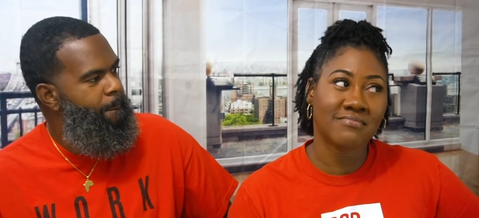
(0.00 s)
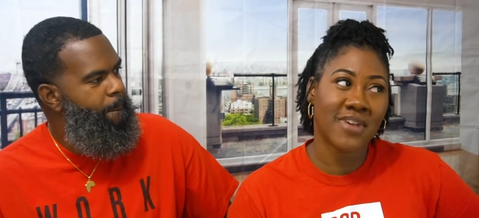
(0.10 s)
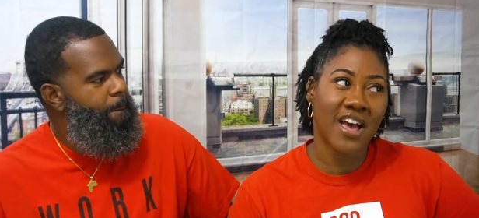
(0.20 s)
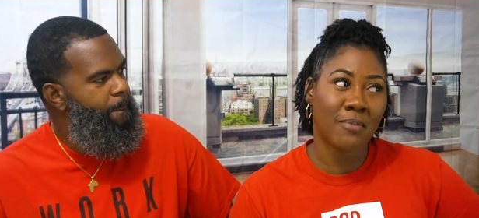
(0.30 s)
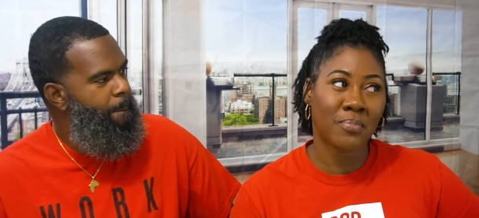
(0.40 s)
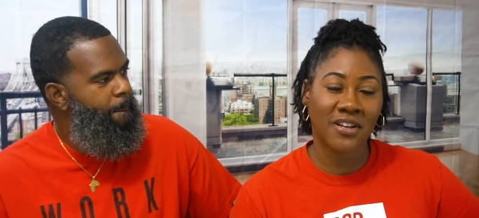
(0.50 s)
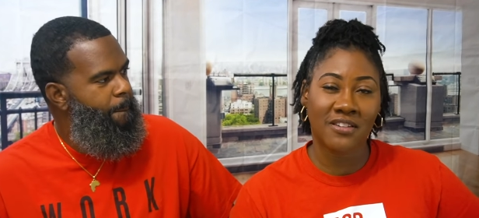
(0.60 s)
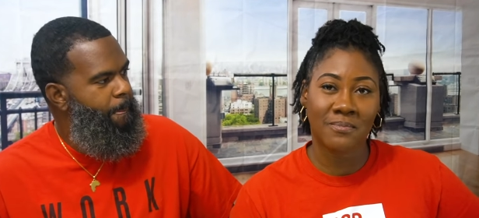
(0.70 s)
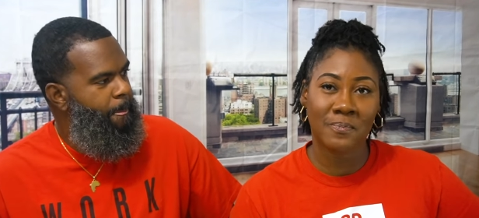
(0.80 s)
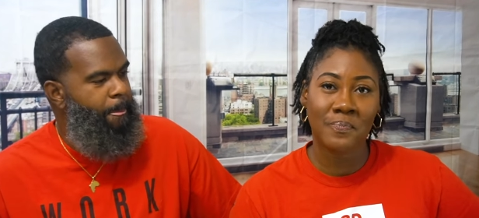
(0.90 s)

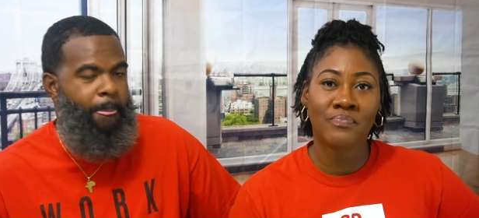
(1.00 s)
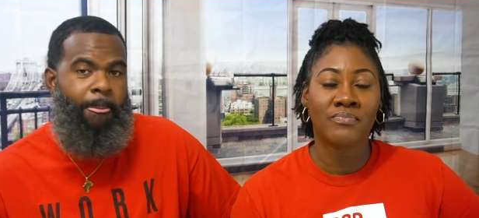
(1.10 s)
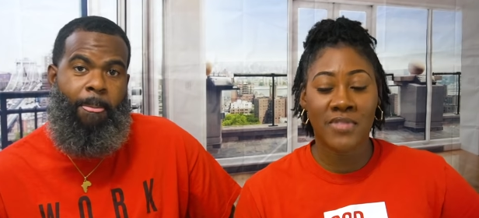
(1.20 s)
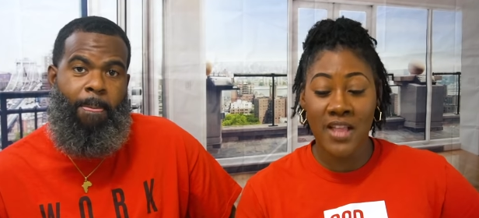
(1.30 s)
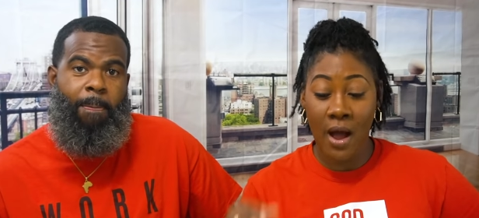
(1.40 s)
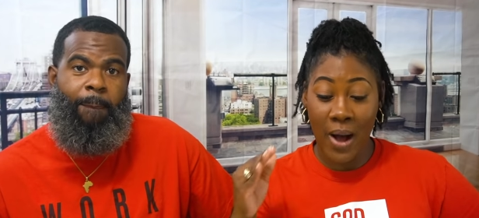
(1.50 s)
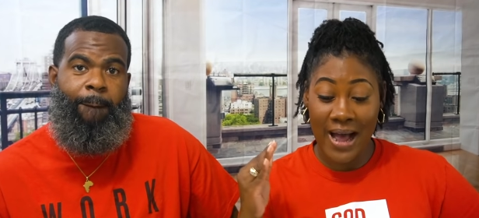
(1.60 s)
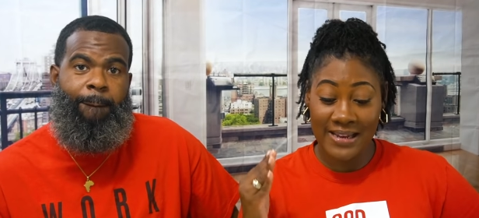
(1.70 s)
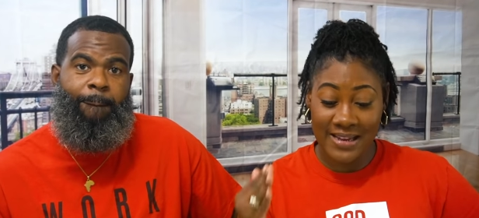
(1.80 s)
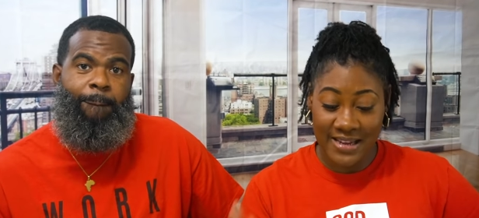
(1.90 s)
Speaker 1: happening. Now,
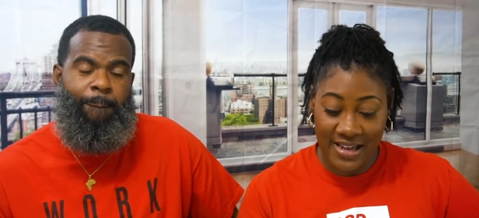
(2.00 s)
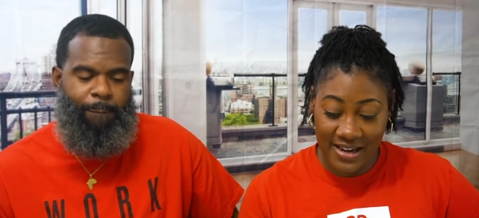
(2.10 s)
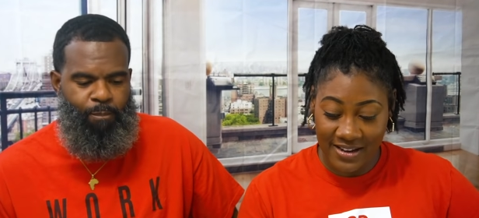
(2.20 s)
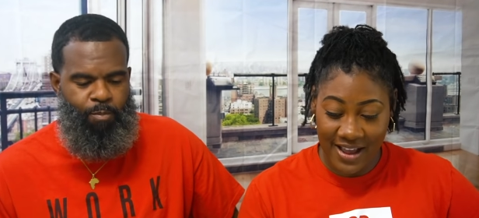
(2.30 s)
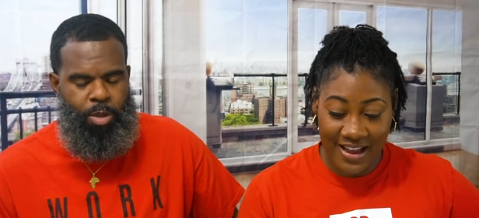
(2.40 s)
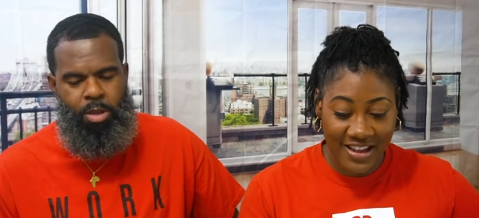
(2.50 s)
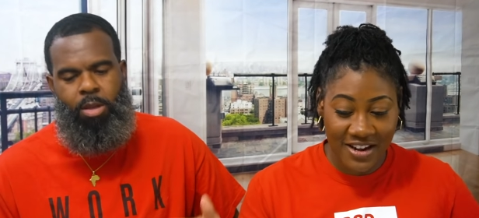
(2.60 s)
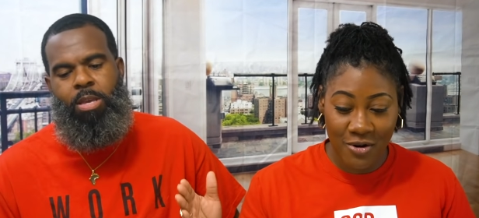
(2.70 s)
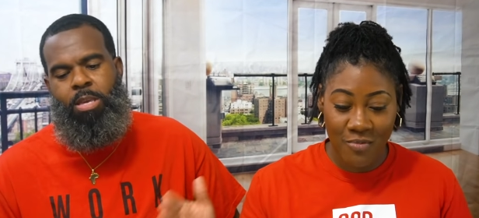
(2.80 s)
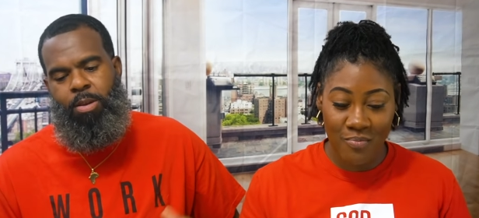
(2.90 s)
I get it. I
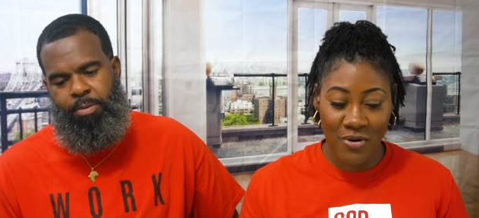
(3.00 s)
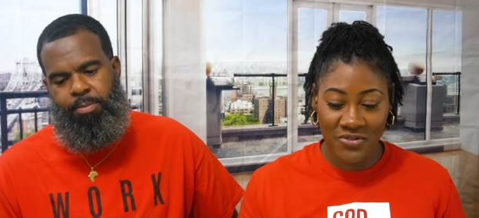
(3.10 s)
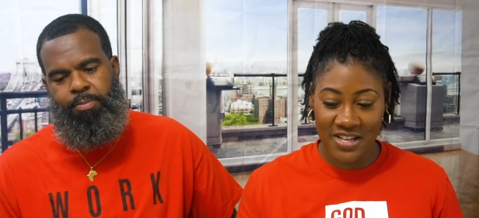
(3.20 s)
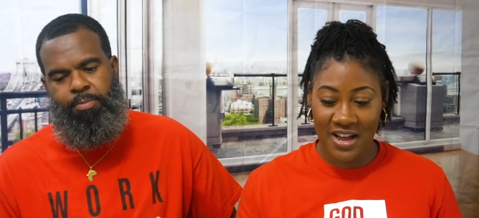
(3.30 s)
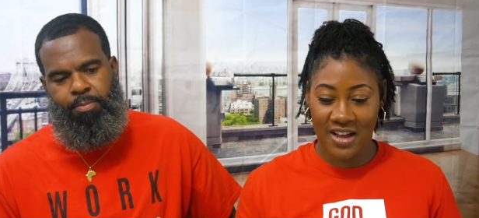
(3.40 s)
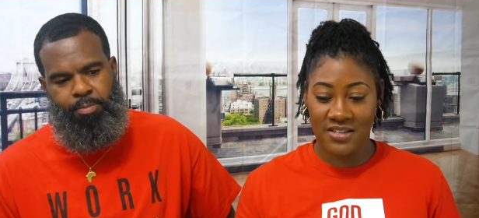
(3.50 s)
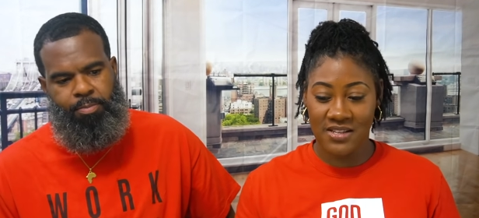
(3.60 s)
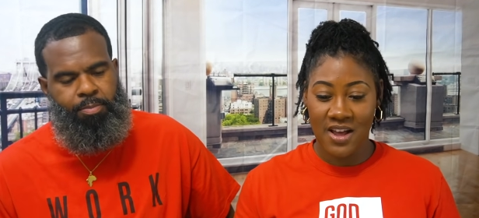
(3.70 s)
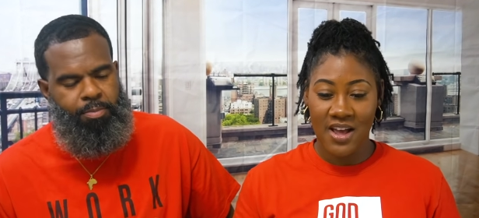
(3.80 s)
get it on both sides.